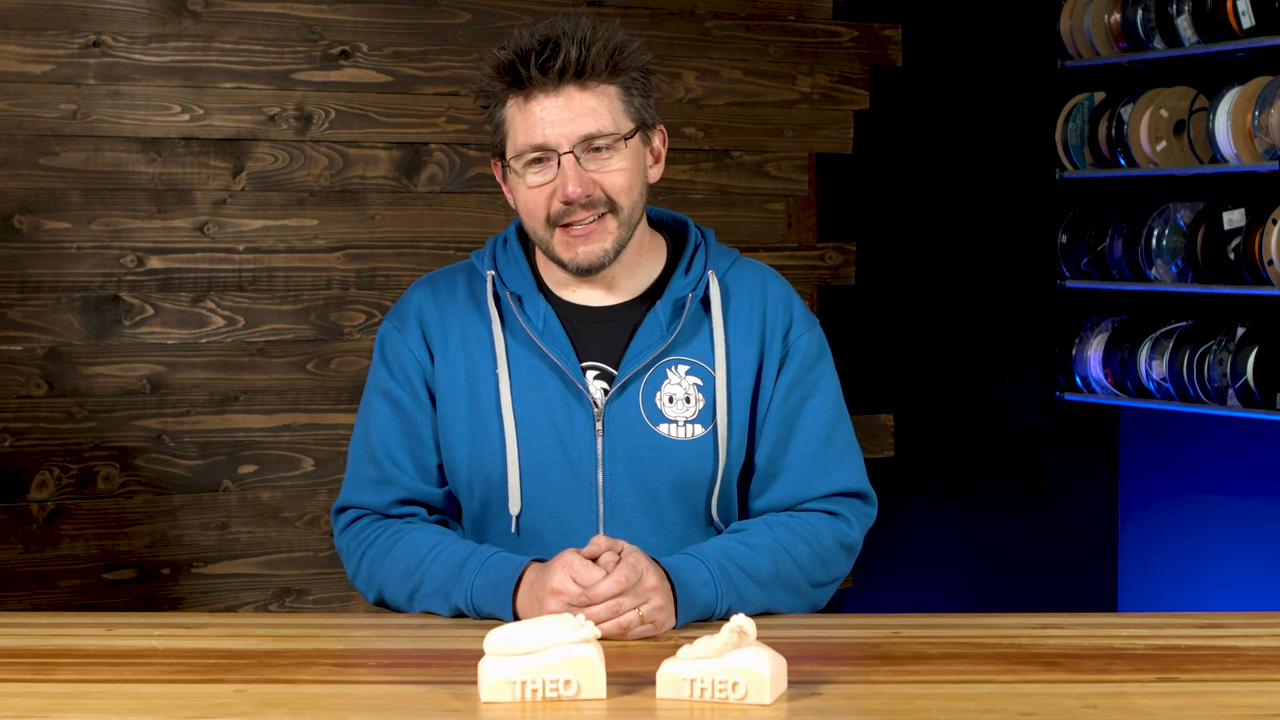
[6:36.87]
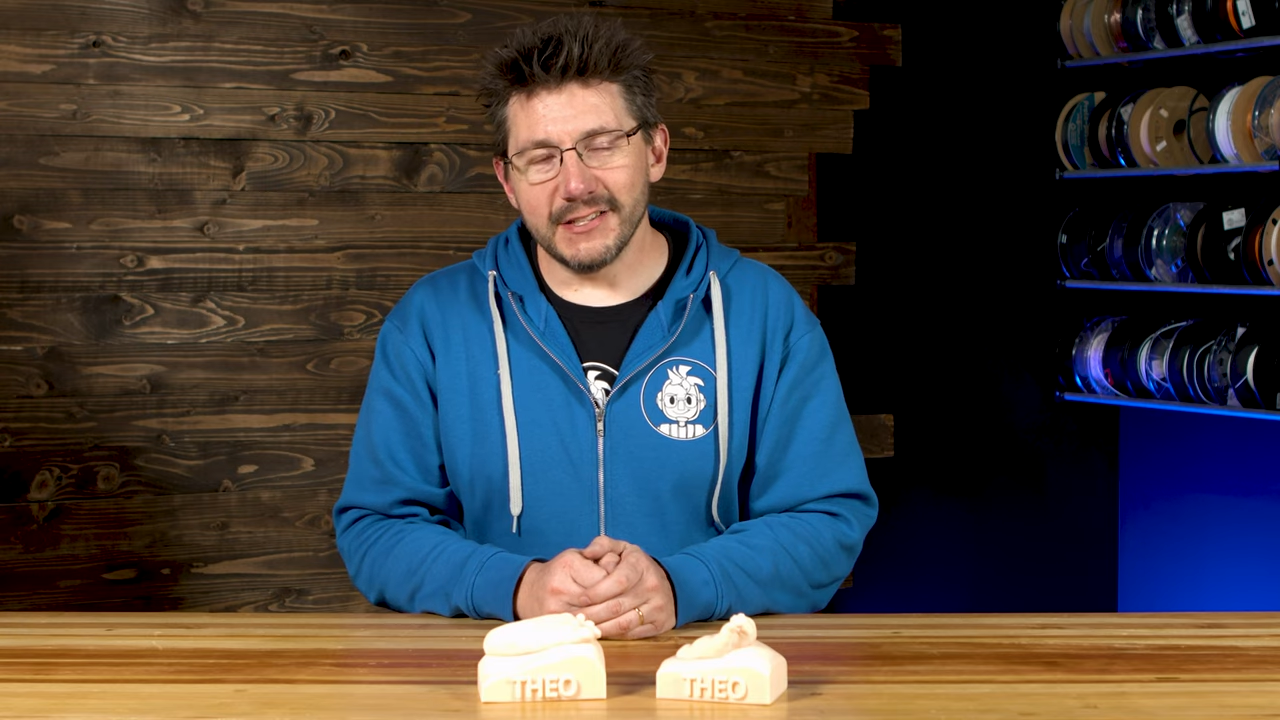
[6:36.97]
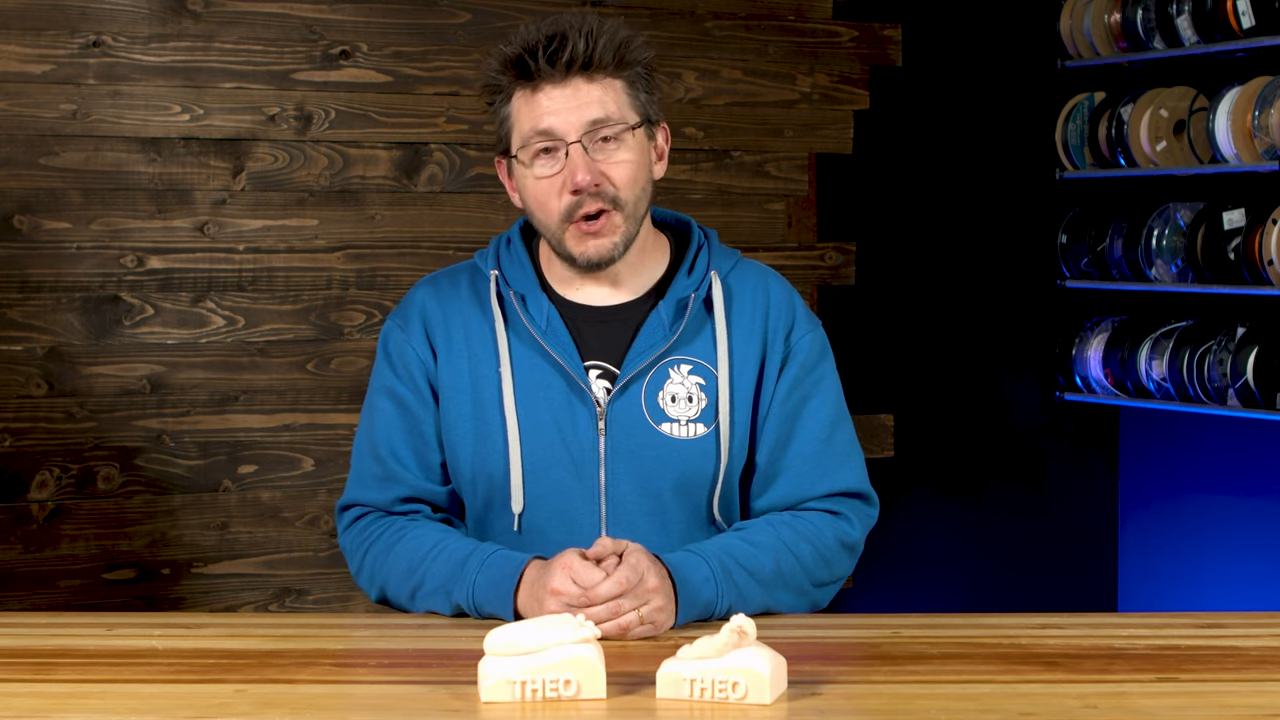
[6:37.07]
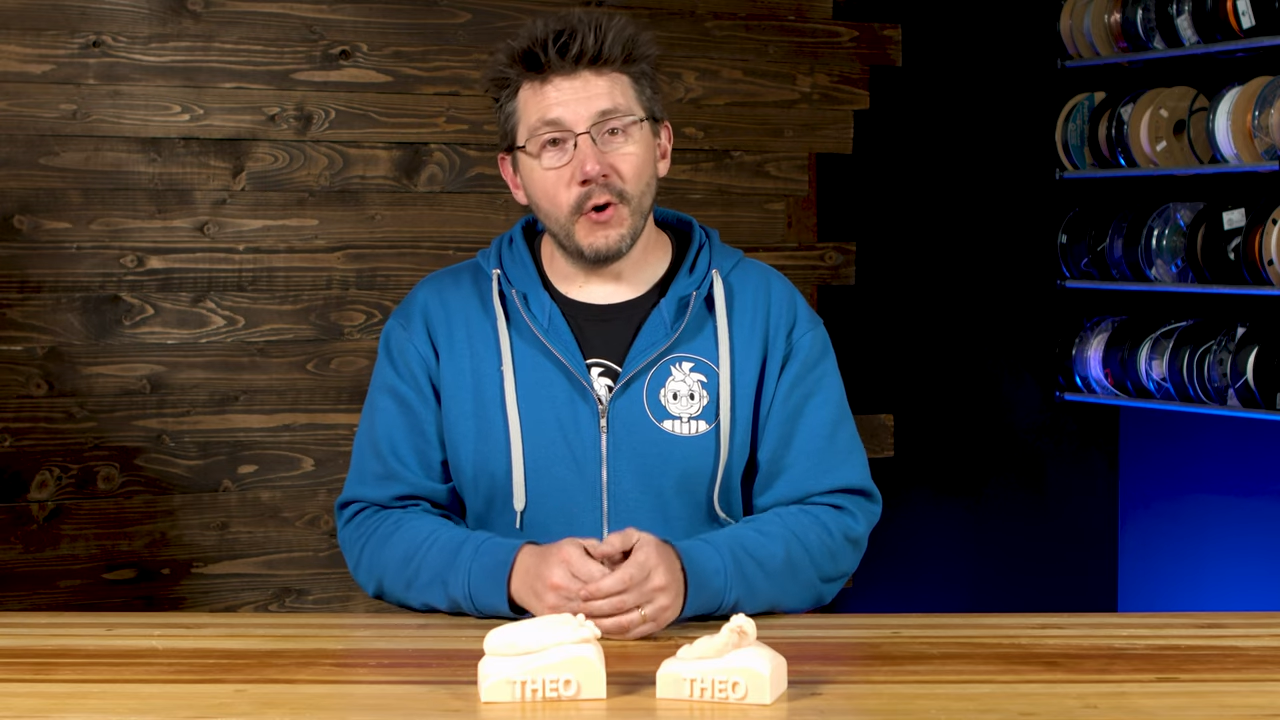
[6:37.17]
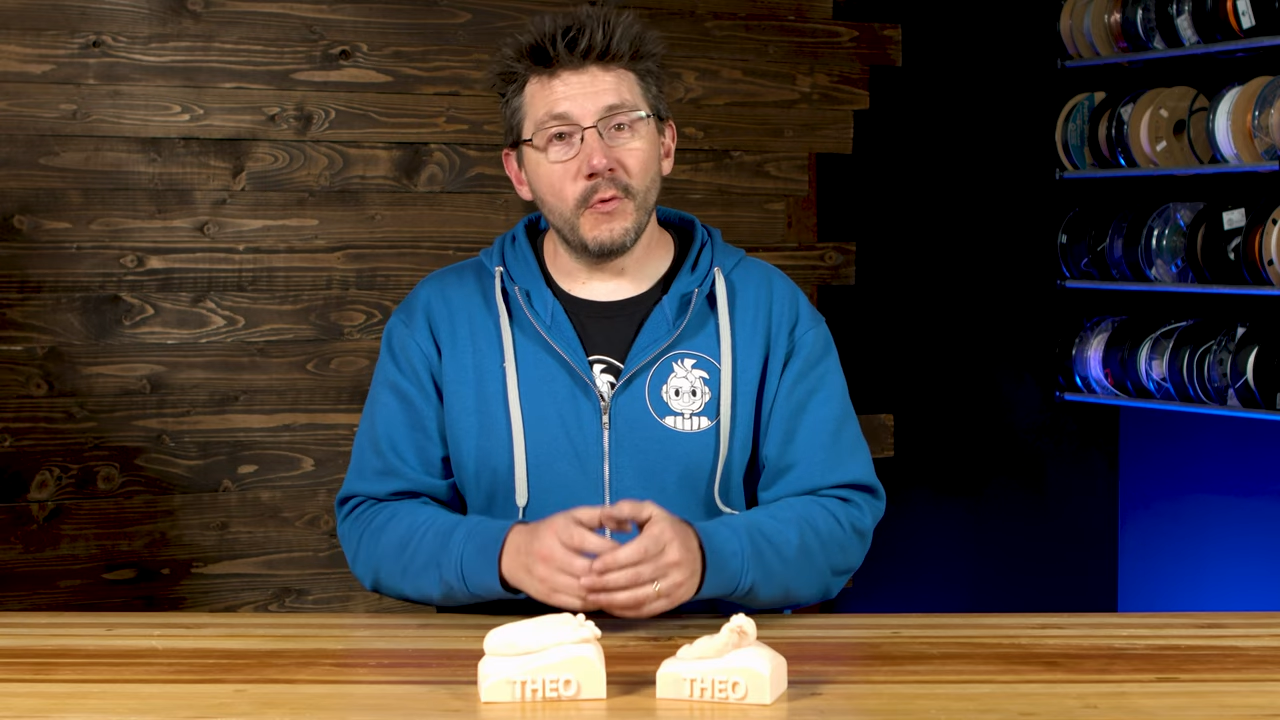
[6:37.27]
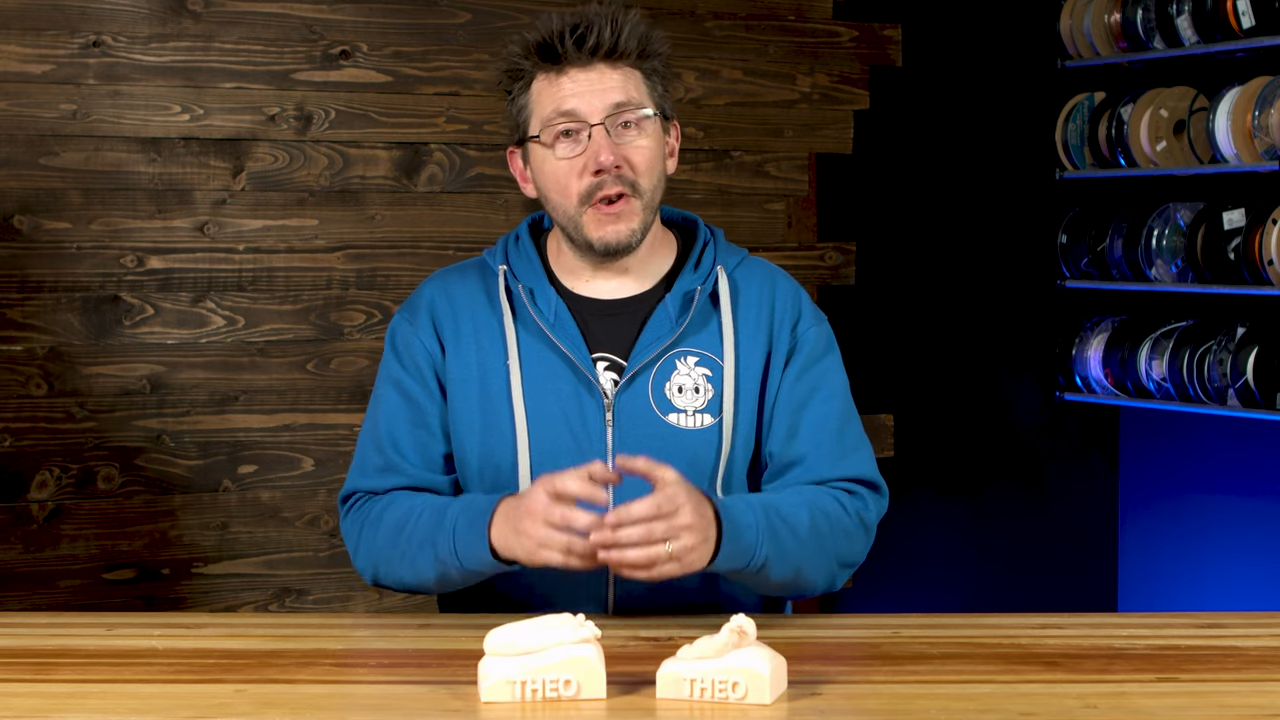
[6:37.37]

So